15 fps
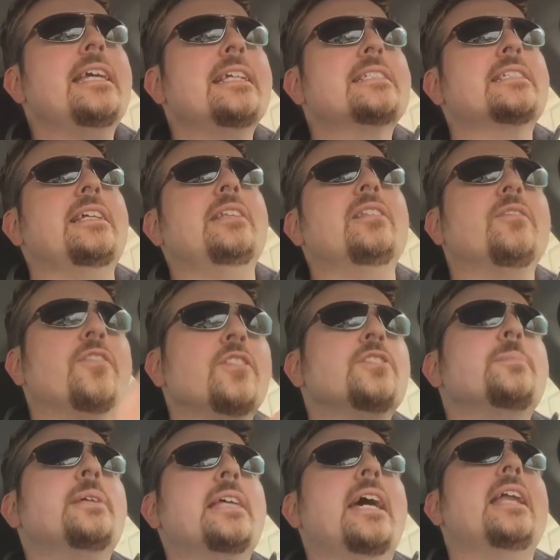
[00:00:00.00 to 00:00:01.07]
it's the
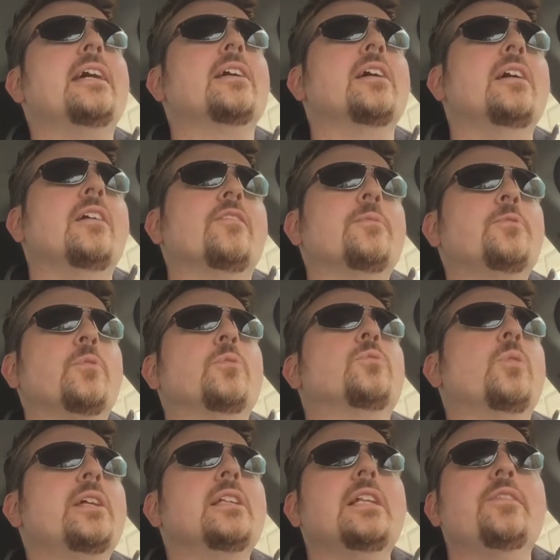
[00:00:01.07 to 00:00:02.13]
first Mechanic from
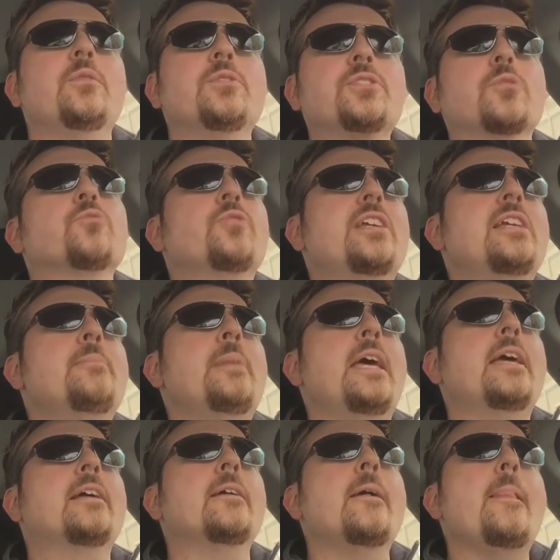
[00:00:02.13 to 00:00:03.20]
2011 was a
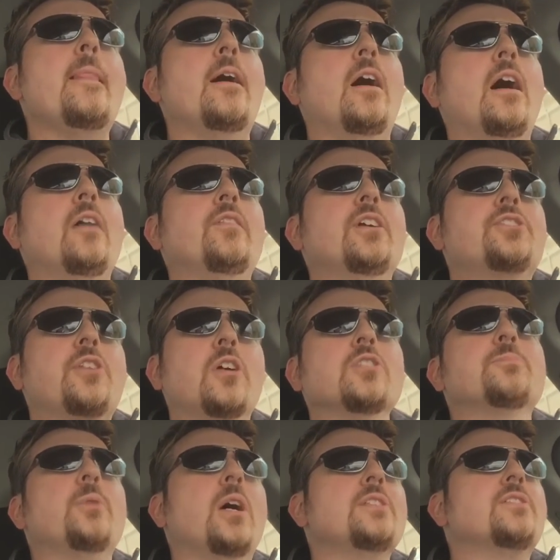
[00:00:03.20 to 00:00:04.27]
remake of a
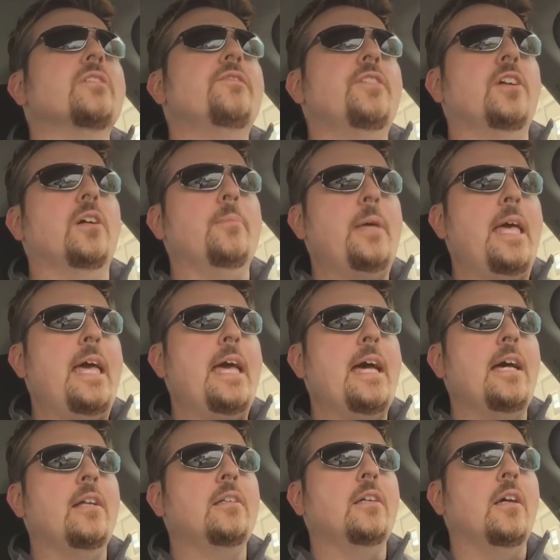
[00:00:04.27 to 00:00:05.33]
Charles Bronson film,
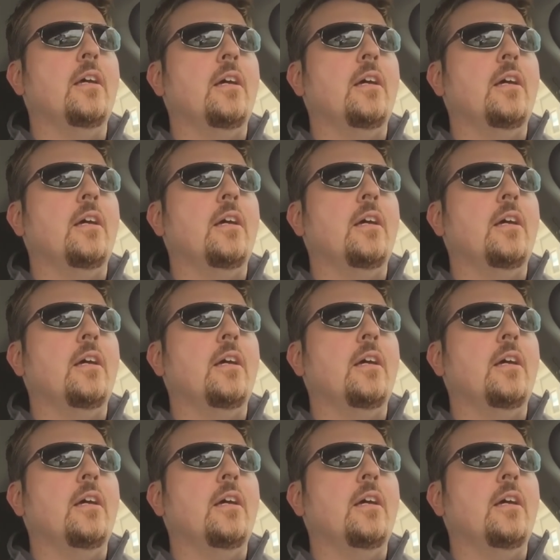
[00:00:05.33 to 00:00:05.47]
and